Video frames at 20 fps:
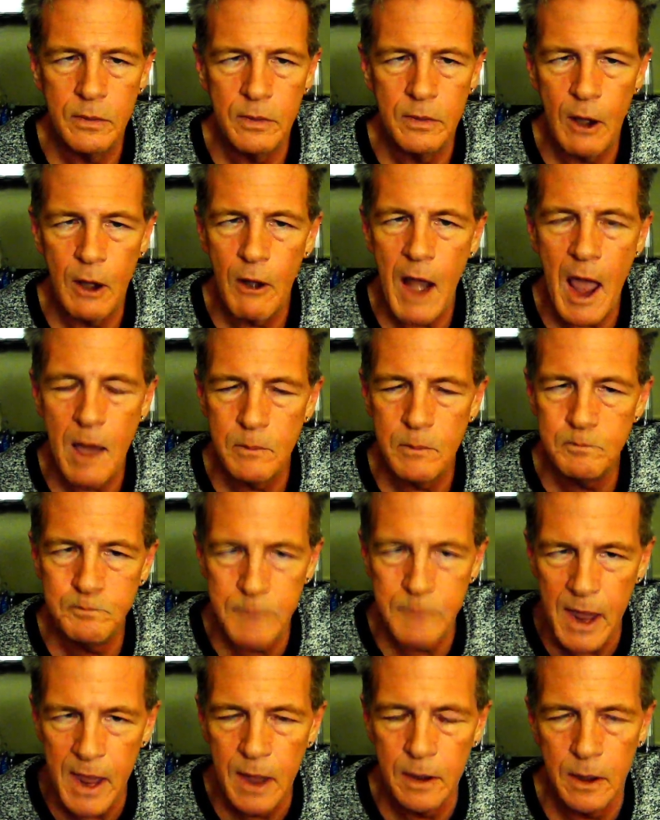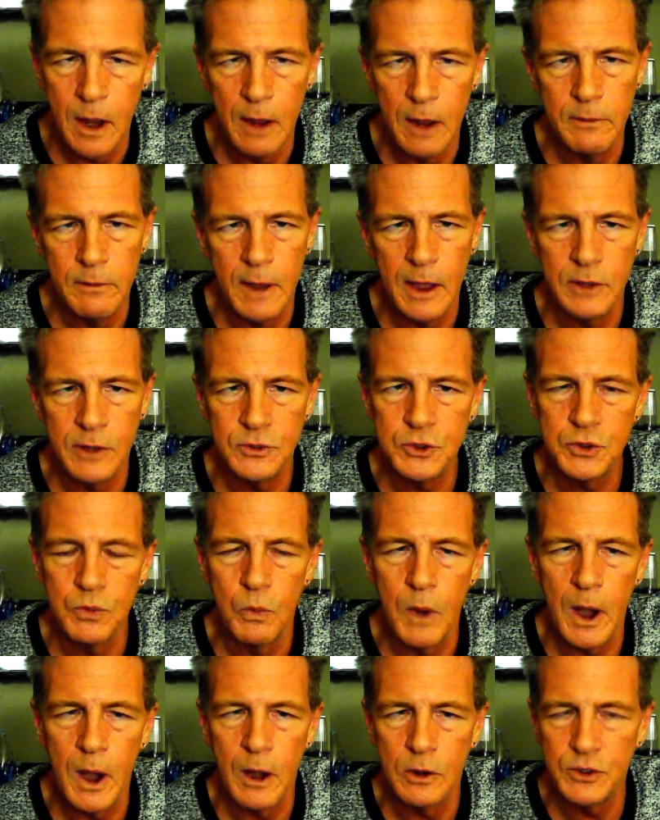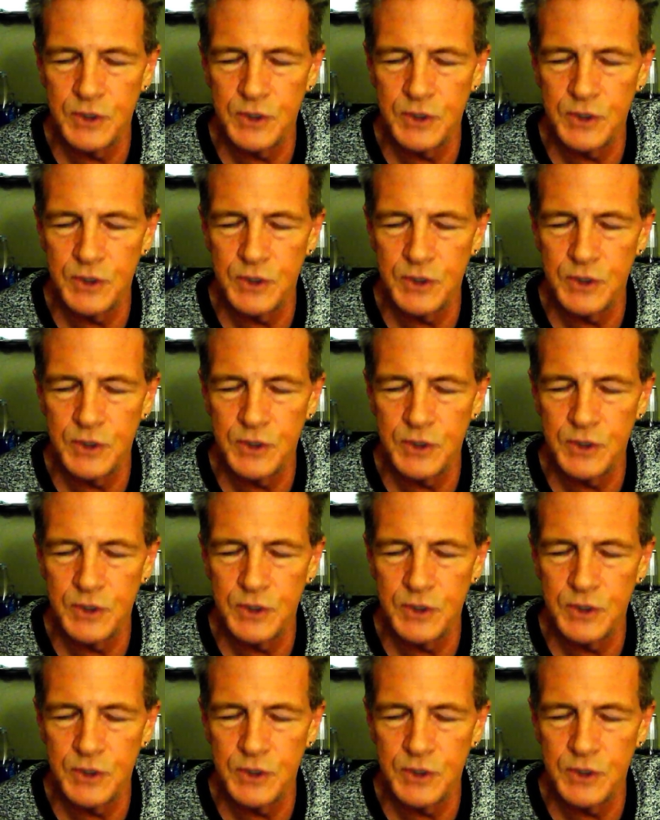have been events where